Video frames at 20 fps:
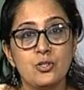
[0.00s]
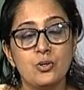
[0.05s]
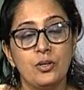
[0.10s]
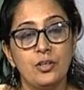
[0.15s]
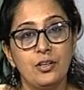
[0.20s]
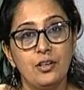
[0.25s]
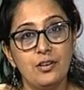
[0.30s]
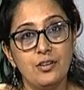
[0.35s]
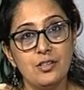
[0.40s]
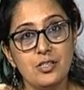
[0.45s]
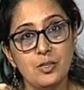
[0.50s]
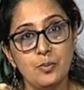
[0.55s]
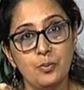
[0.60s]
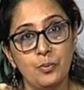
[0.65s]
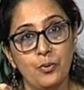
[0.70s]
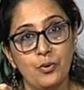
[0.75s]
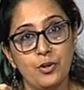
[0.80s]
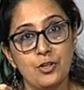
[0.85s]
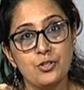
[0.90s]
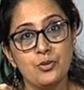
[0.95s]
So here is a
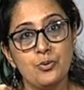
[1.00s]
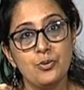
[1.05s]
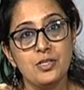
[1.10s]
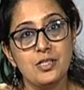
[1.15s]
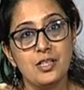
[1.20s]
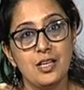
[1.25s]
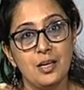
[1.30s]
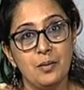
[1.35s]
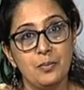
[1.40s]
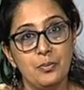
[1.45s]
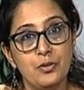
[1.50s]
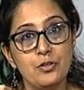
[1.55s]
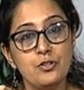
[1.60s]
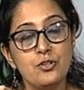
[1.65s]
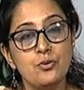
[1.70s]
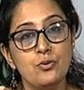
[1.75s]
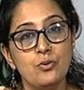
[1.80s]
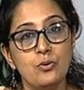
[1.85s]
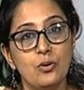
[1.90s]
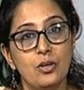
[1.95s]
poet who is able
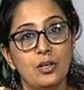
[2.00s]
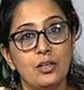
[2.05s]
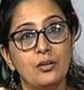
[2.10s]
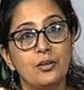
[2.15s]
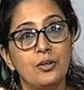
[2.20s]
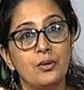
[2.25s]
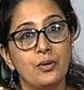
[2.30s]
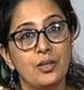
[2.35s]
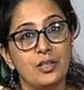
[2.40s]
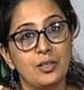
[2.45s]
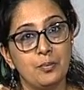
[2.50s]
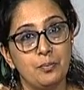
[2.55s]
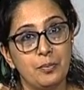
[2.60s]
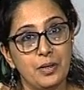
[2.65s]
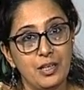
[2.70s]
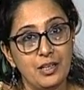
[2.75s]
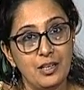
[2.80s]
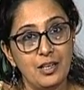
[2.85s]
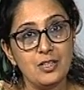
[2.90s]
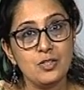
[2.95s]
to, uh, you know, at the
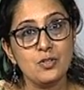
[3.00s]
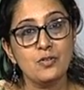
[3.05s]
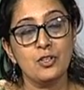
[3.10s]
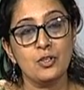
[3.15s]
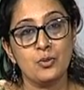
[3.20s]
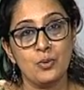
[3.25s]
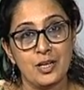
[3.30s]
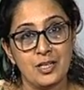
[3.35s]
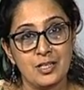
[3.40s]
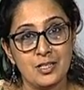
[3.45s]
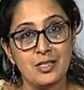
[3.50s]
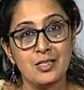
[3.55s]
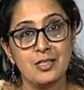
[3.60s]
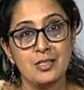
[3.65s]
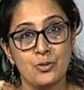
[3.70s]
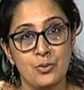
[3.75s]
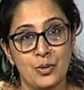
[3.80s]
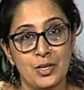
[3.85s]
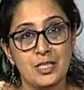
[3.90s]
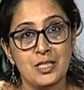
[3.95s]
beginnings of the
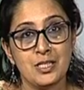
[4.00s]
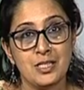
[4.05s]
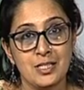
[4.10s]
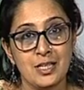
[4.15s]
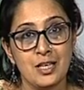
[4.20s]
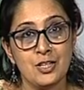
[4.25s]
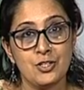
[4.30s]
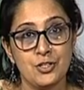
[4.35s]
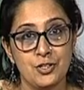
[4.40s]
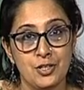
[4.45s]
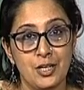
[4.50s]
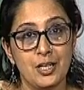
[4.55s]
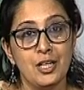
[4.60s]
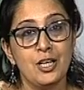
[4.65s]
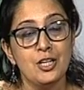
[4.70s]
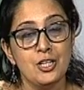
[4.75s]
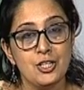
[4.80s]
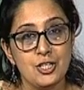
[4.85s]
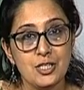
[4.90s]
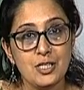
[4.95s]
20th, 20th century,
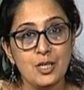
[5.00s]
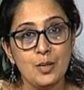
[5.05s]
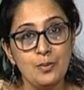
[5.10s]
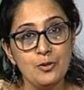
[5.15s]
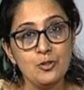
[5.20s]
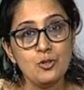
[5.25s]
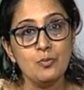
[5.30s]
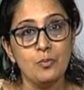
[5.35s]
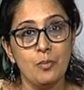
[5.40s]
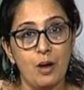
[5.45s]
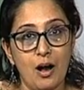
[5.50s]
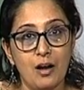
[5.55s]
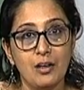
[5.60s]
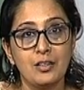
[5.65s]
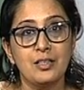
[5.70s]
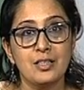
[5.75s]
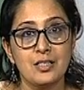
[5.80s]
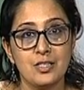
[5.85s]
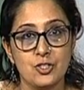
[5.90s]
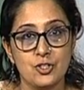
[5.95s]
she's able to
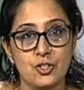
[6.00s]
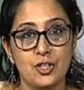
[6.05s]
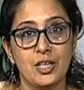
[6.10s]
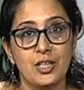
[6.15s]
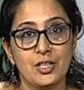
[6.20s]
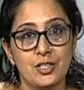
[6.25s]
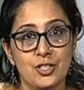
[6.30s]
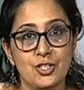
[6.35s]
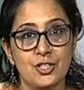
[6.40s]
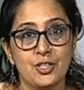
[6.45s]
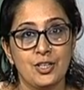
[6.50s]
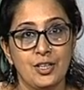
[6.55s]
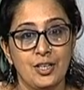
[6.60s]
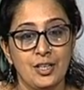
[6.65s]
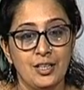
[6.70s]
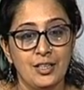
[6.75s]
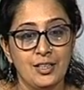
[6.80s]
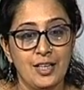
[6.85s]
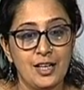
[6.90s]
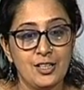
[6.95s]
mark this change
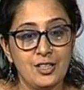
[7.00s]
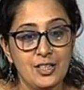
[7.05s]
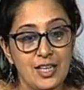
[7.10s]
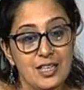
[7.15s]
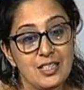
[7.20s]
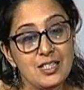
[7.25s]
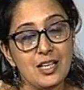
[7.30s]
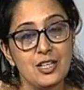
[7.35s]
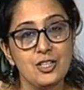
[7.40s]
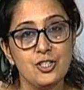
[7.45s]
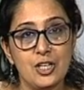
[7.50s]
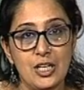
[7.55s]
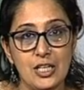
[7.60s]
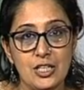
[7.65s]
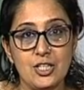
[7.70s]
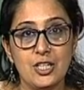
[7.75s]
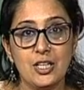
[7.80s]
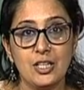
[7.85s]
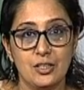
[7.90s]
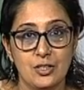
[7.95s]
that things are
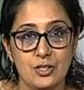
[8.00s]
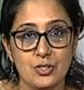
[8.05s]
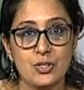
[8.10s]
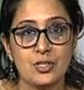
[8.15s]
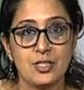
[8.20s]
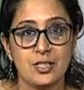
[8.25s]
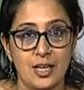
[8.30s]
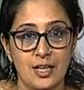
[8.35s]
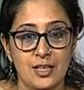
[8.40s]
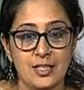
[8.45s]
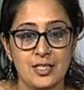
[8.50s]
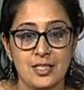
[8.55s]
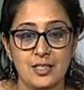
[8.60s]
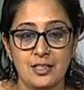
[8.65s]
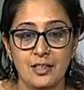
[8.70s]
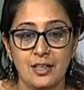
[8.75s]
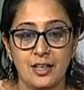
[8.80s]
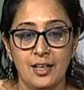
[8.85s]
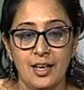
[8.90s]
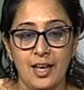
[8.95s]
changing in the
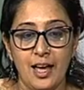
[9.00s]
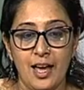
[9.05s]
society.